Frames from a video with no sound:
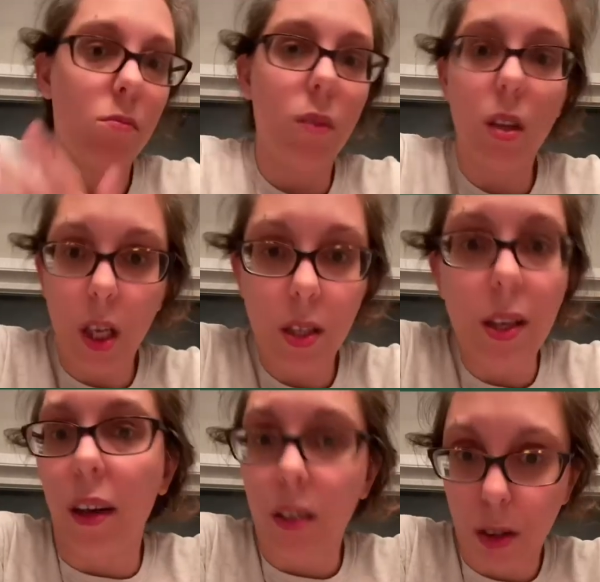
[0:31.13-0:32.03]

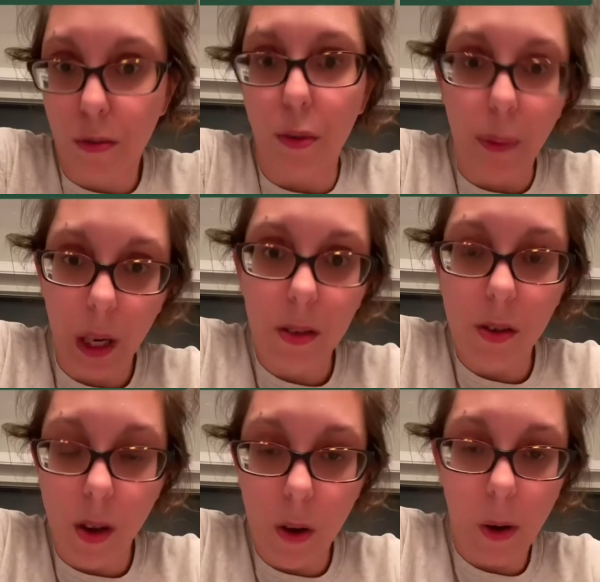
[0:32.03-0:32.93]
insect groupings,
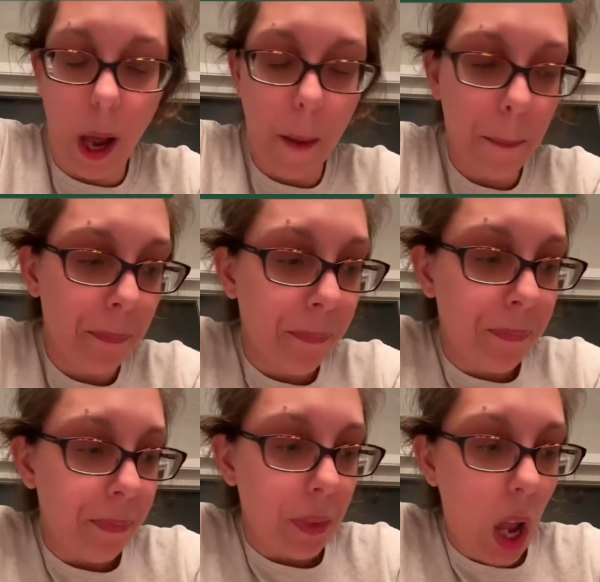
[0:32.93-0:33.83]
okay?
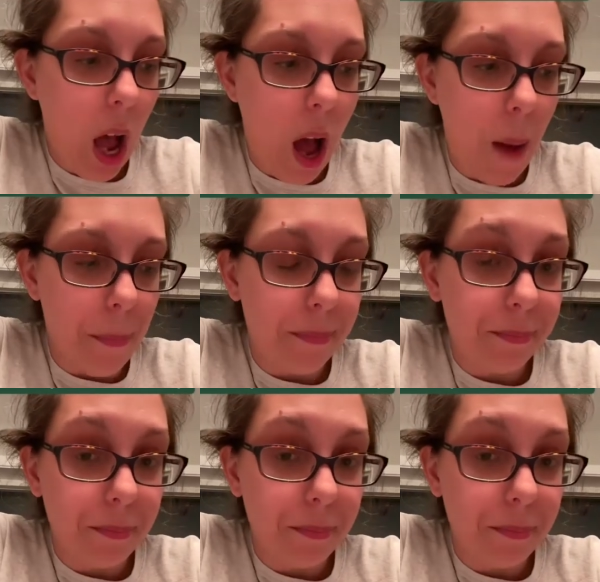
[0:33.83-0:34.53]
Um,